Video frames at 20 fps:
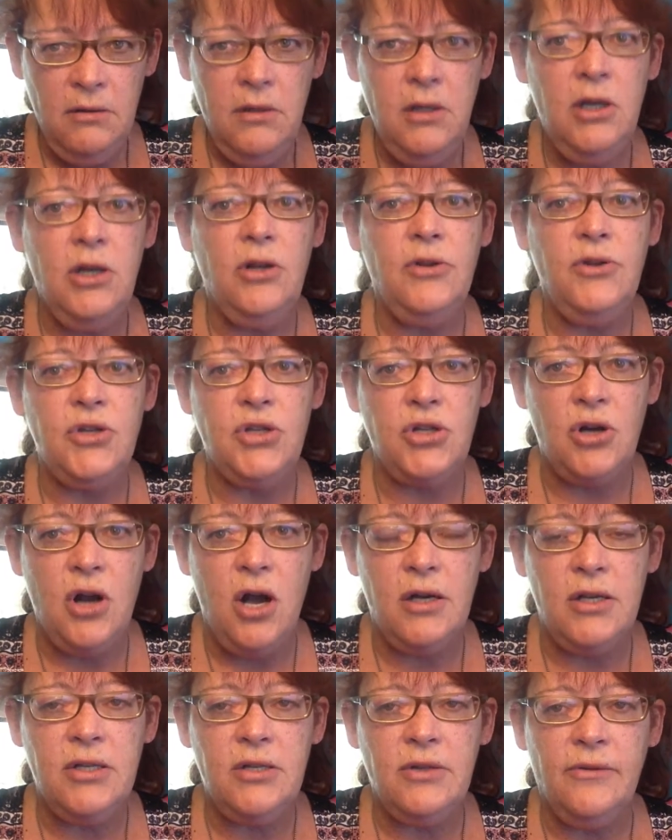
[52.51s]
you know, the
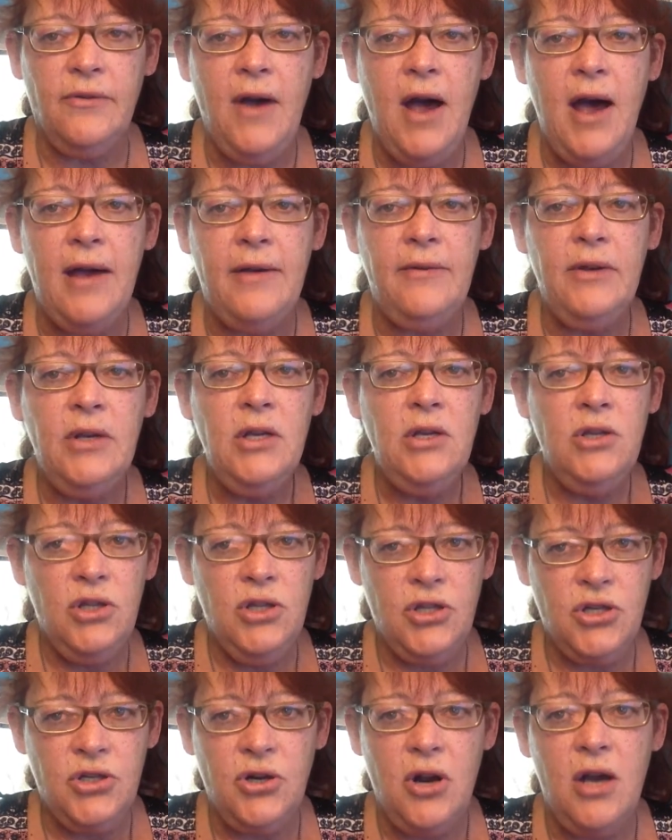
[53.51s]
strongest survive.
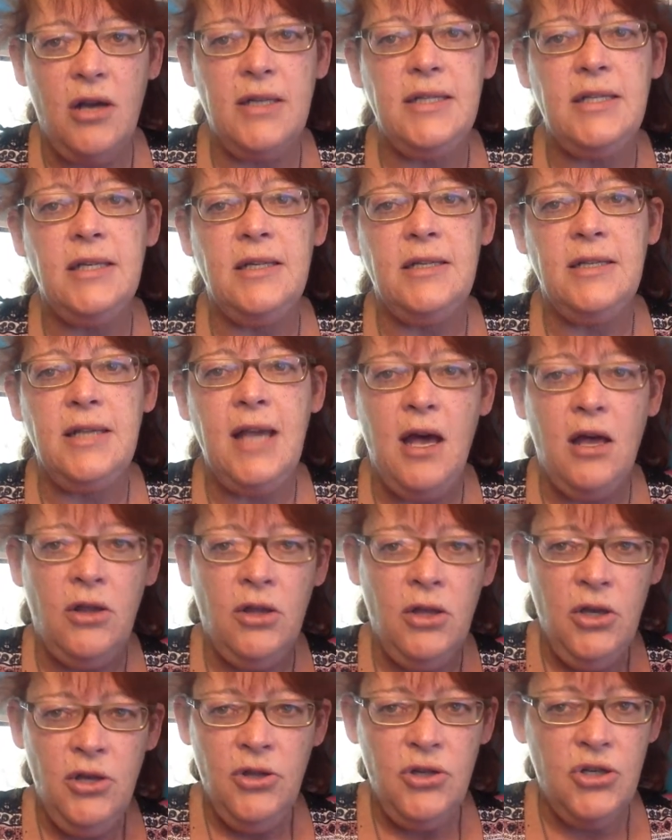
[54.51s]
The strongest excel,
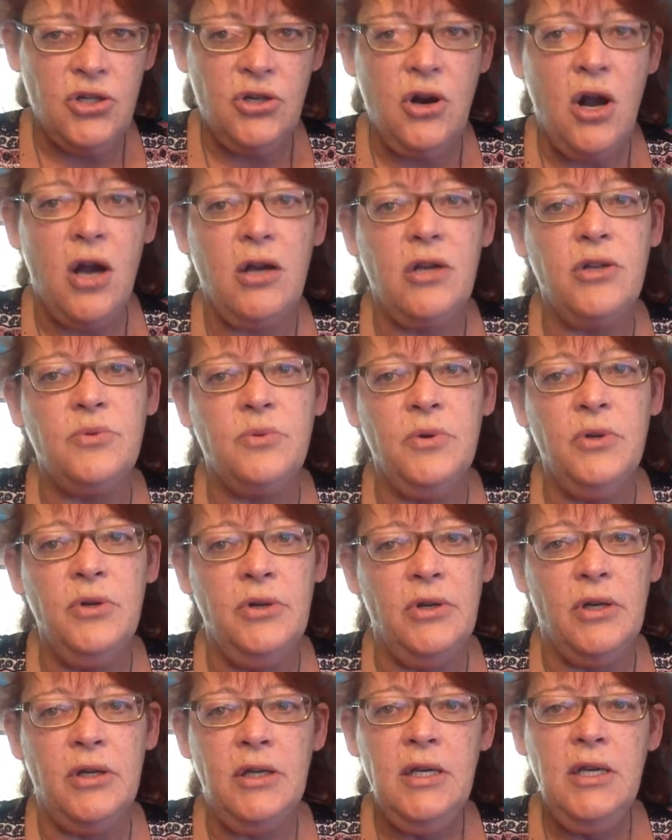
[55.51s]
the strongest
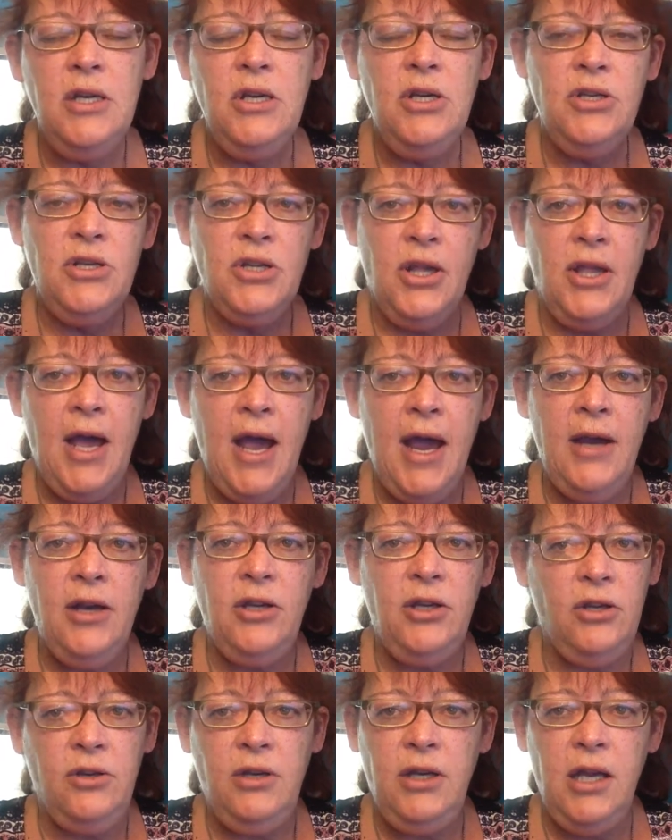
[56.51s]
rule. So the higher
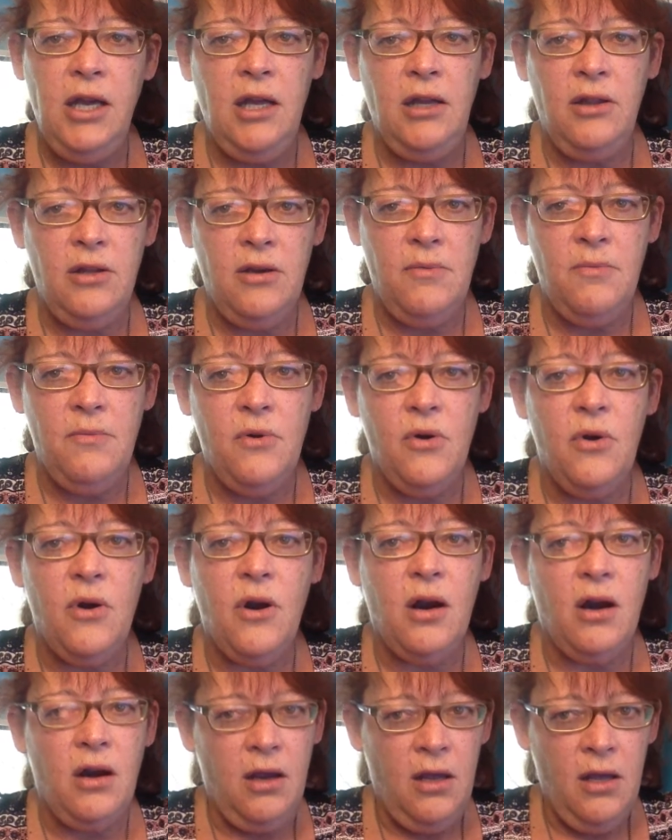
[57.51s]
you get, the
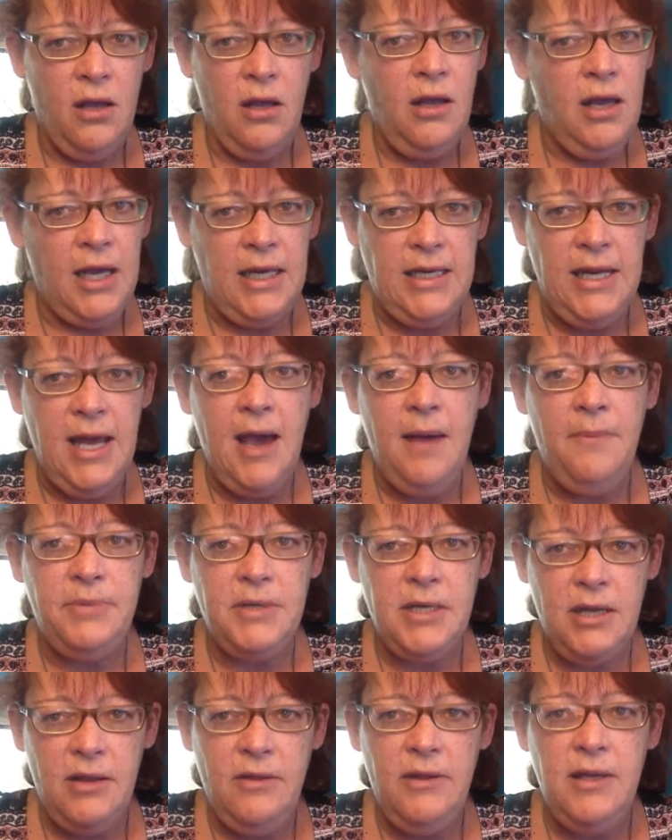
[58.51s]
more
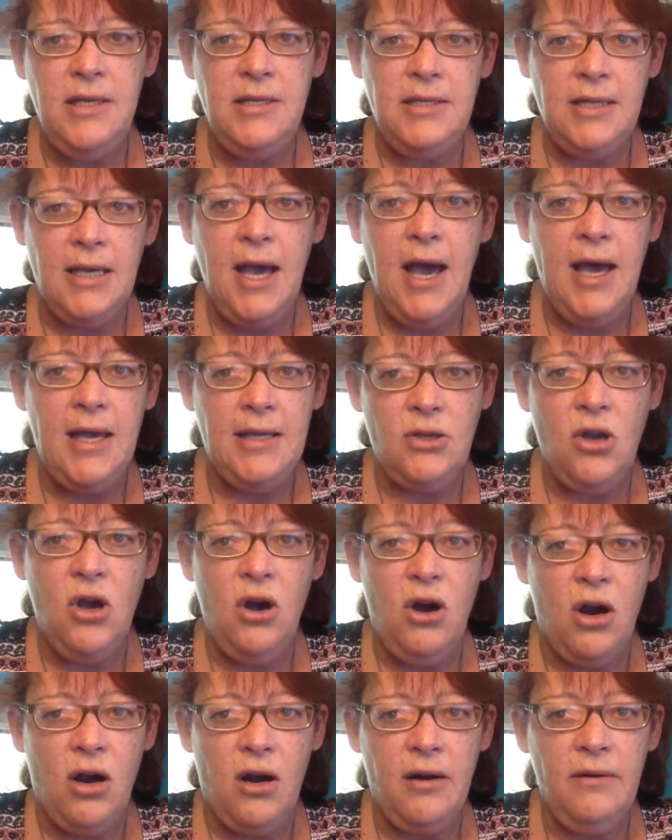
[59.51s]
adept these guys
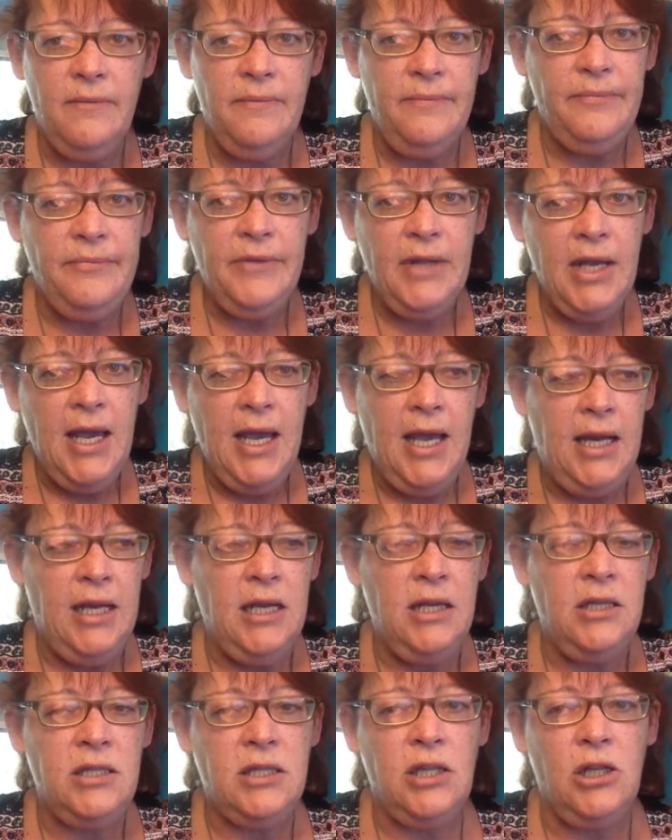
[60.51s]
are. And
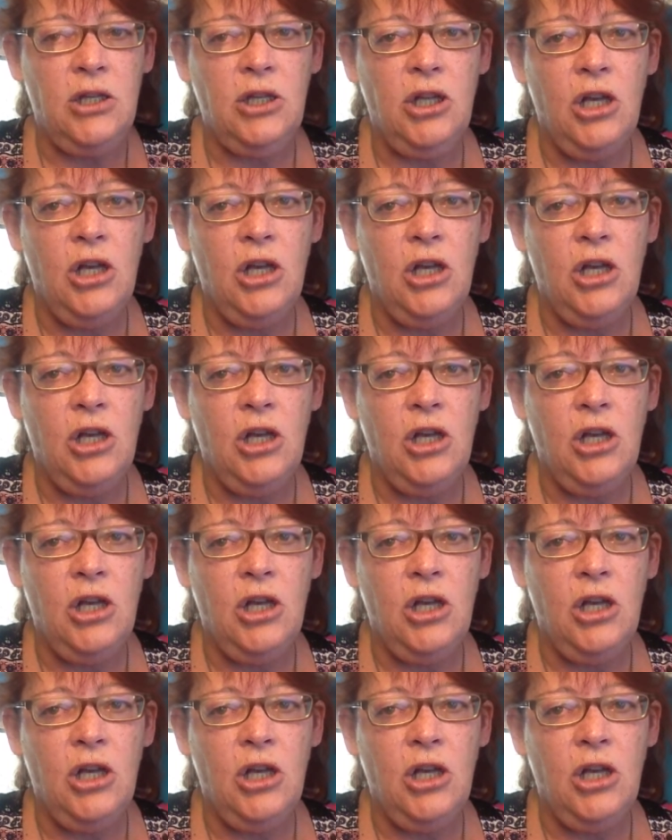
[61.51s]
it's the